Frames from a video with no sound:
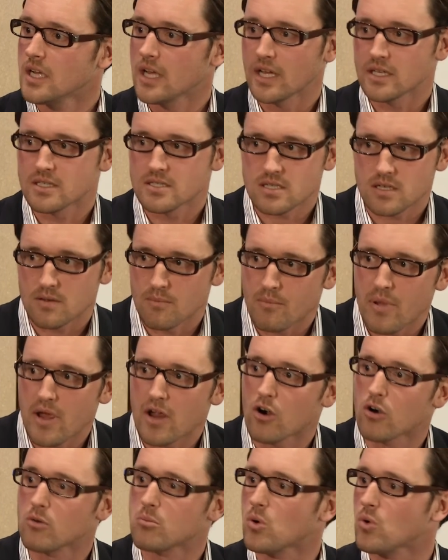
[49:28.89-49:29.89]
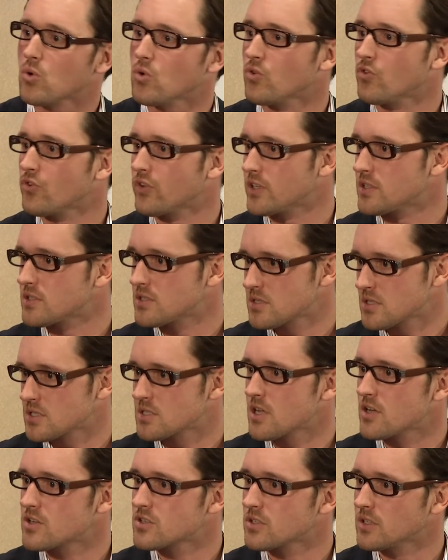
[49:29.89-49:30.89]
It's comparables. It's
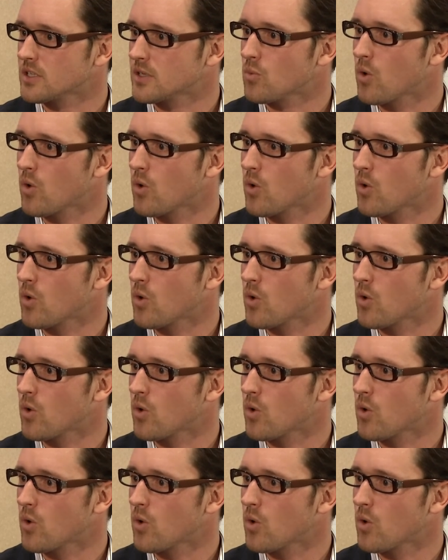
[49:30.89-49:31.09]
essentially